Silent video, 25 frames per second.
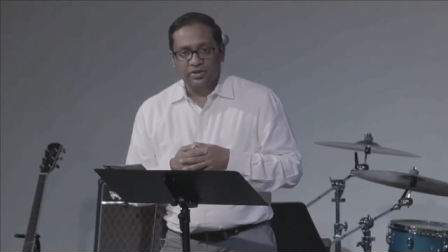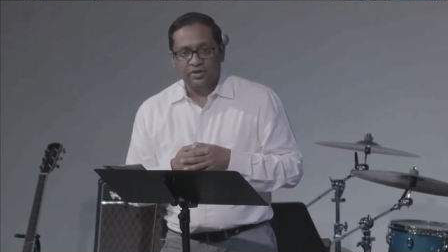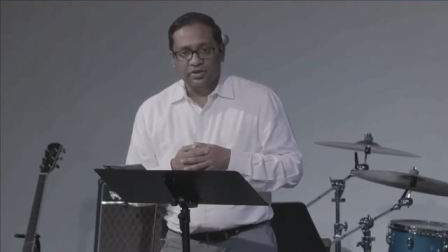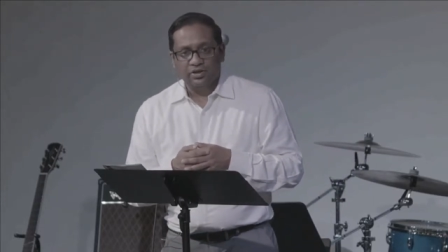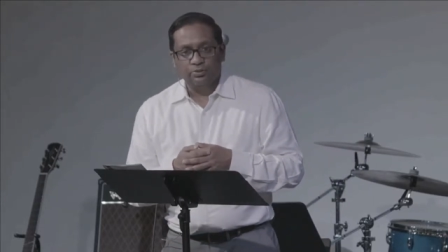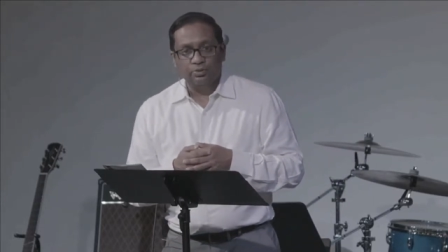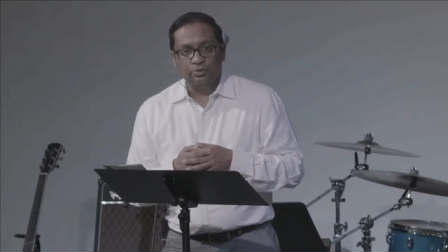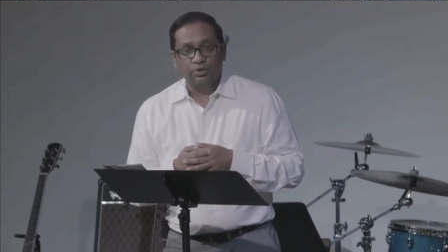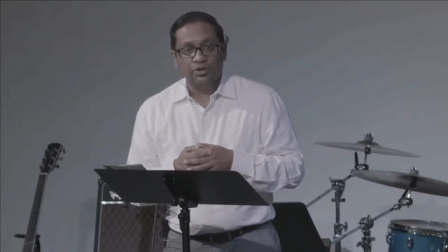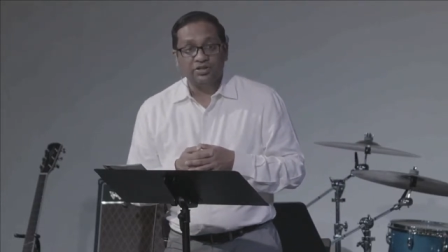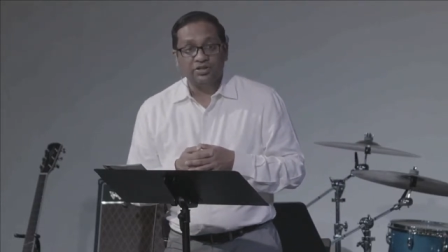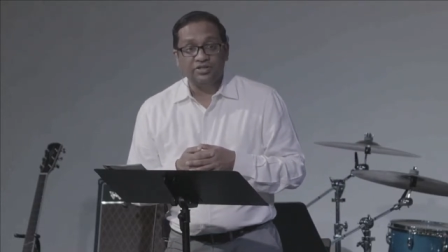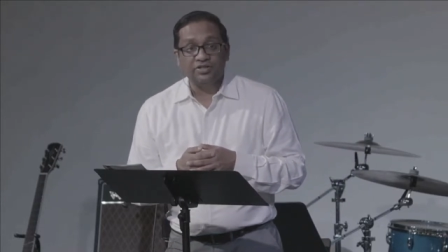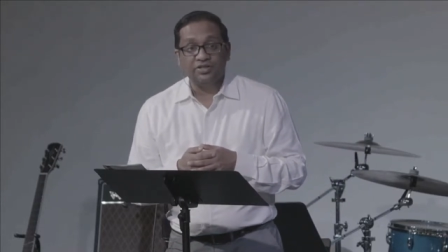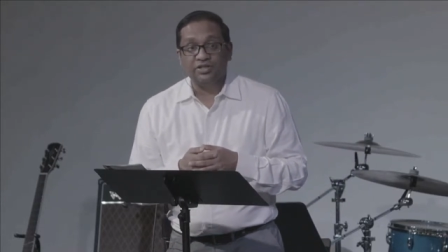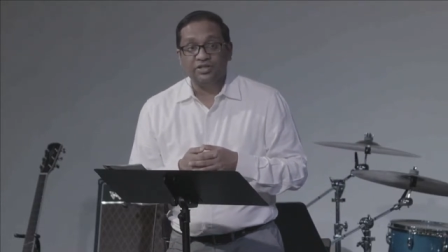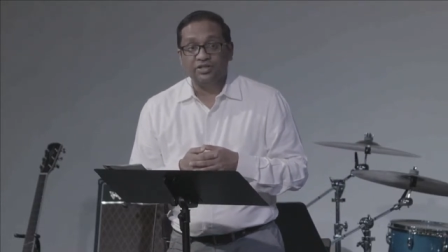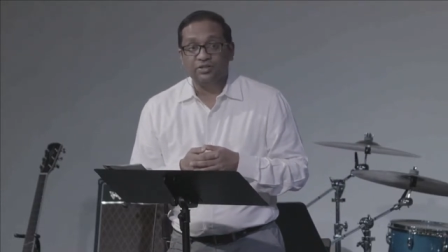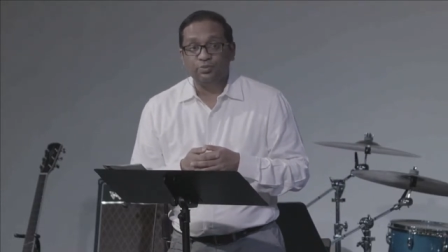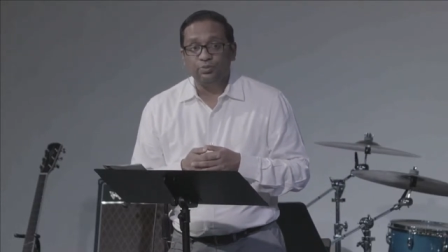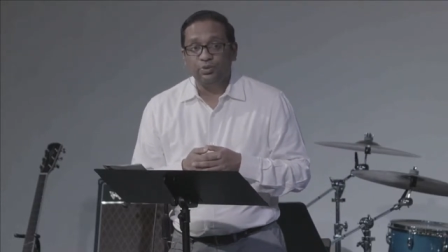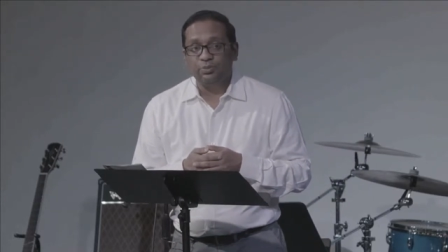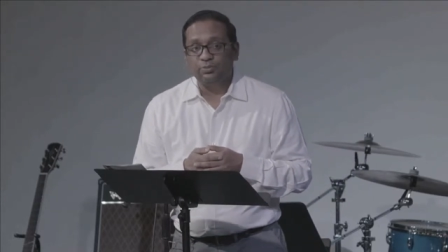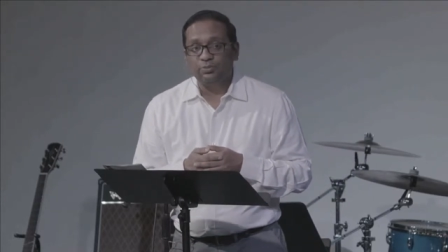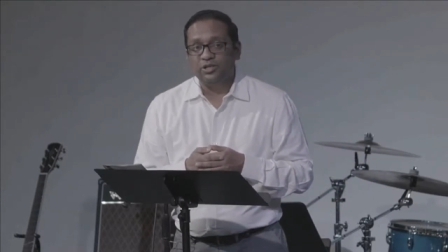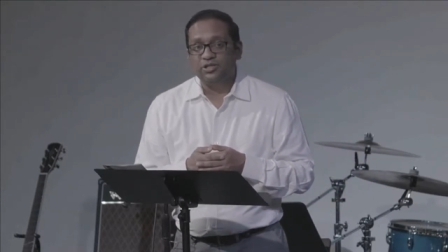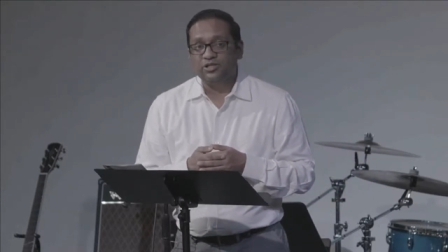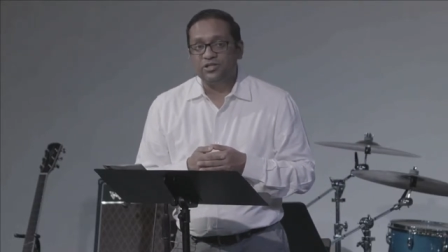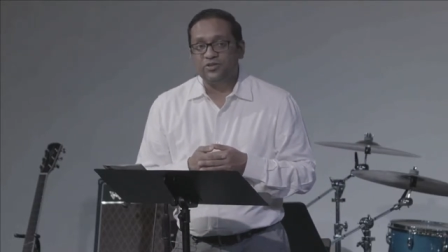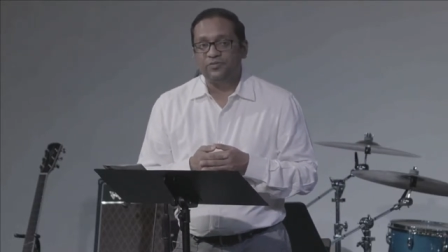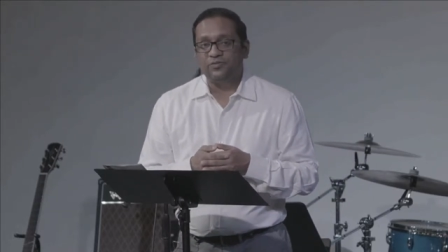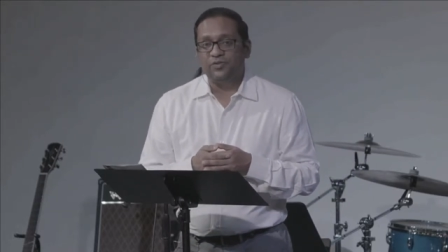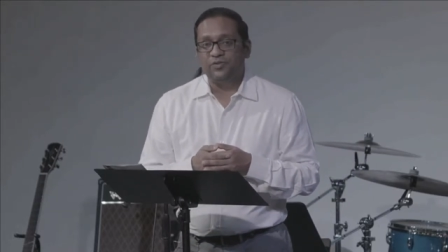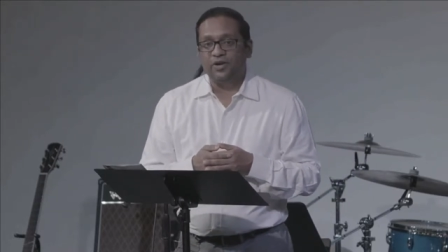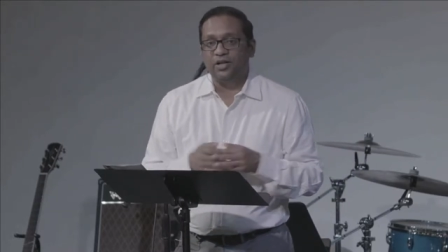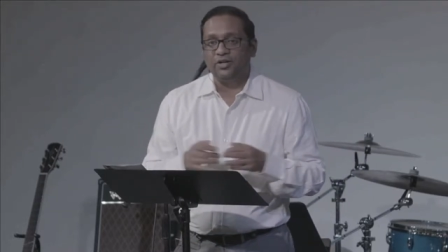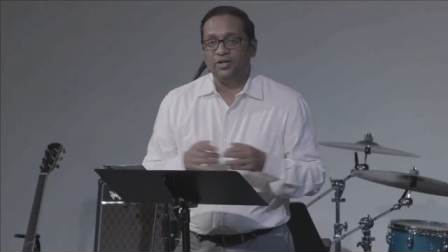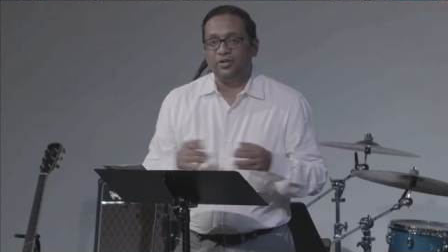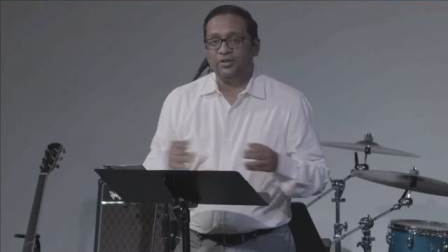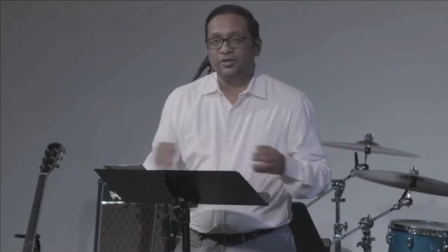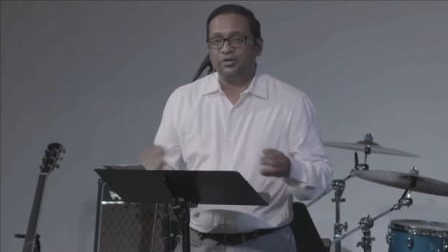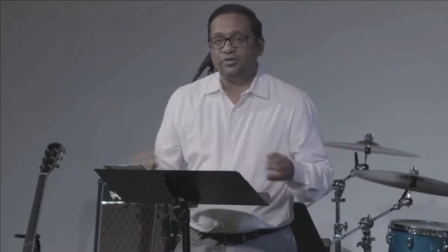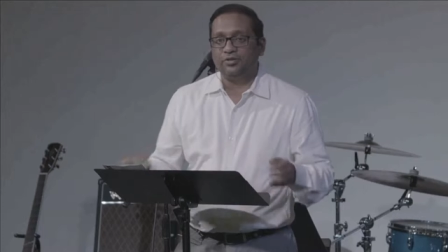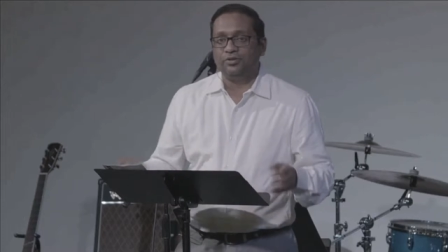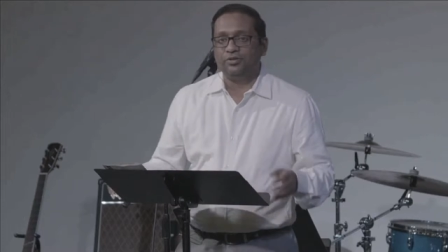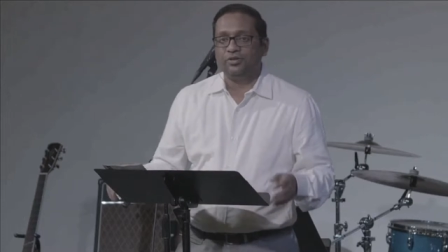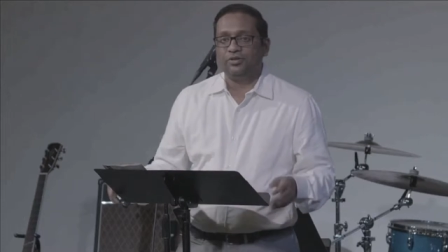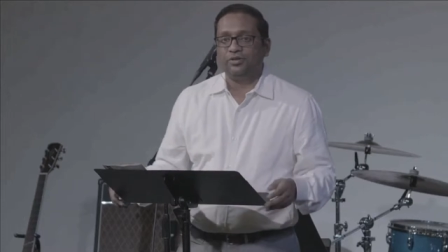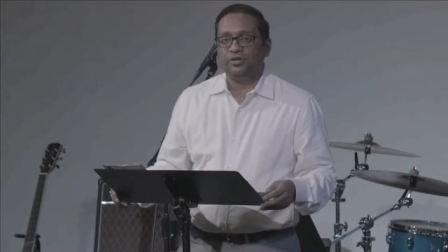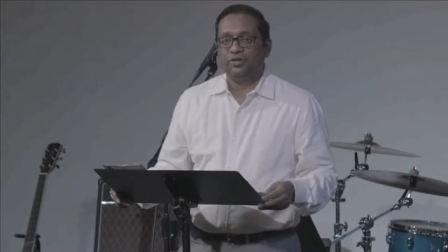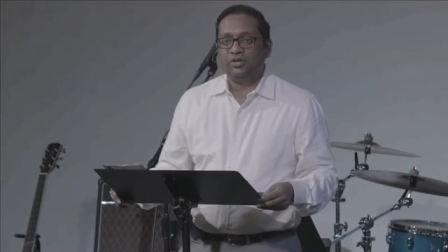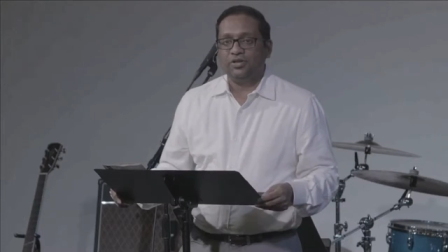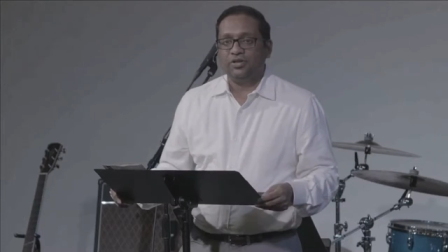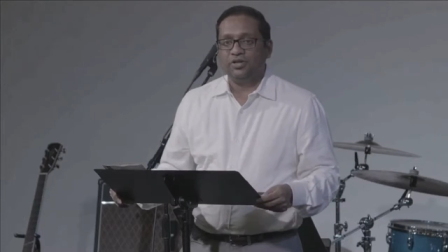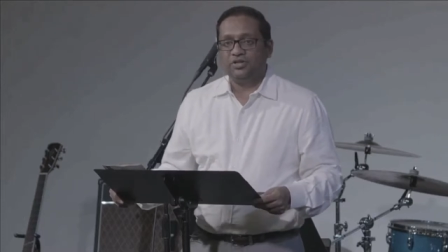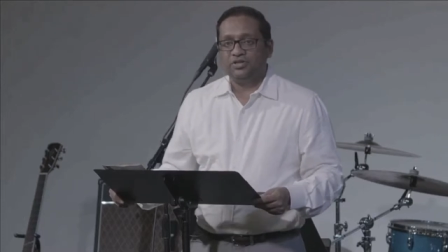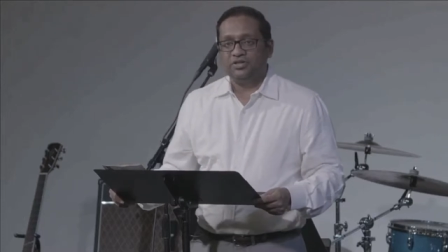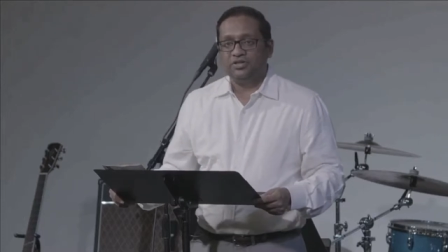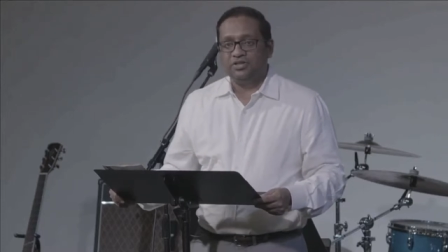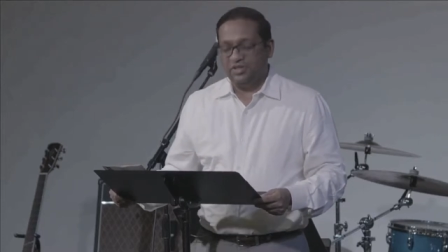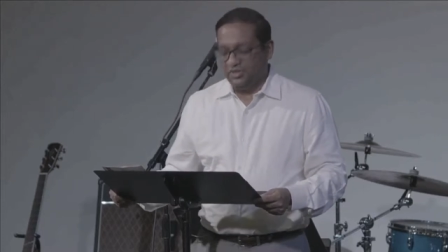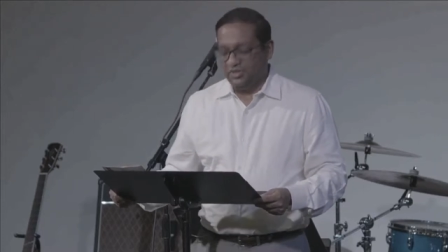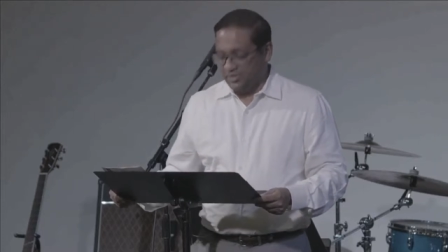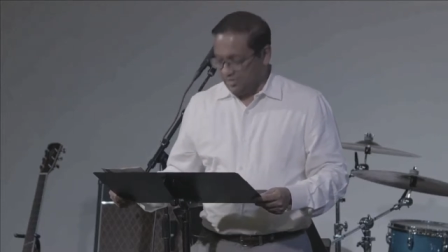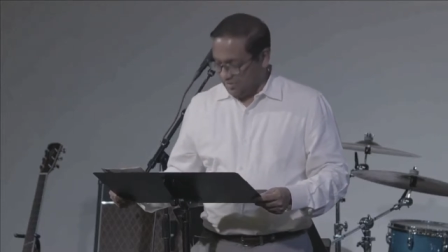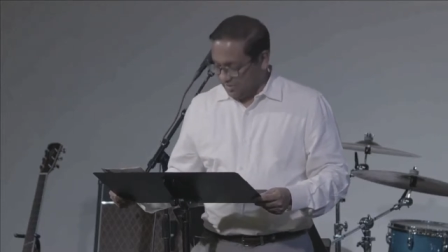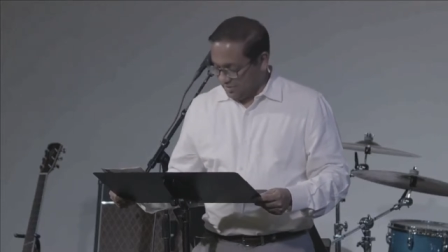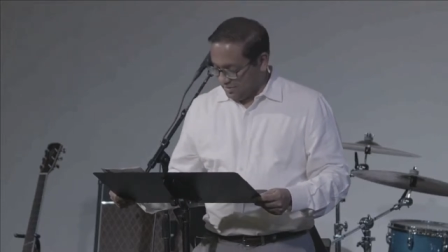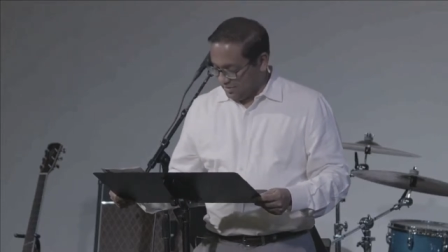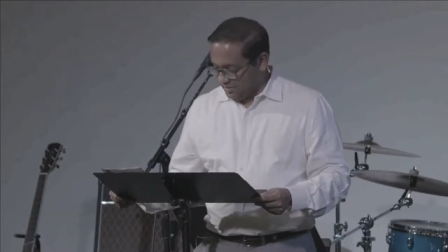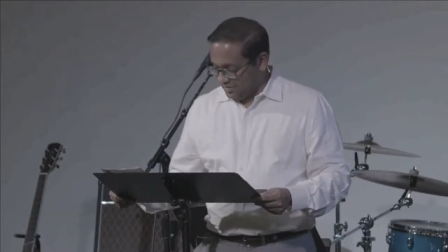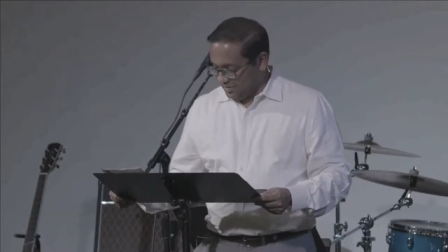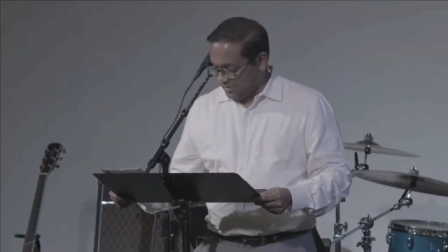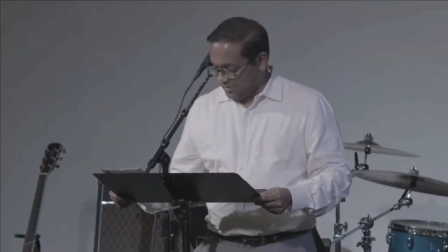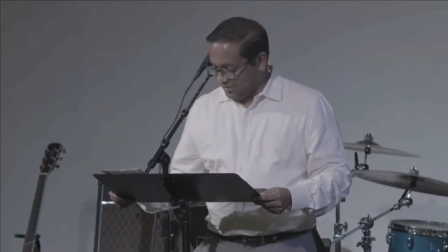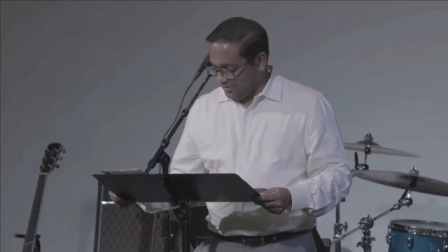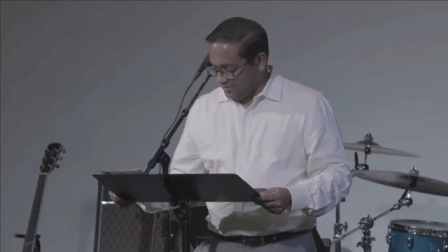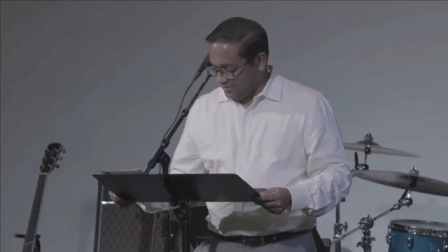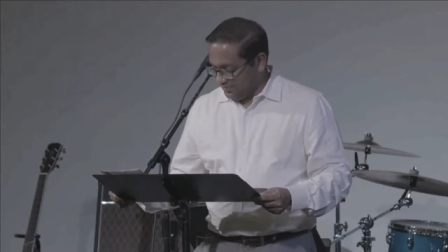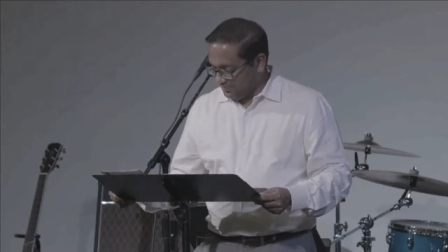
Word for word: that we're going to see is we must follow Jesus.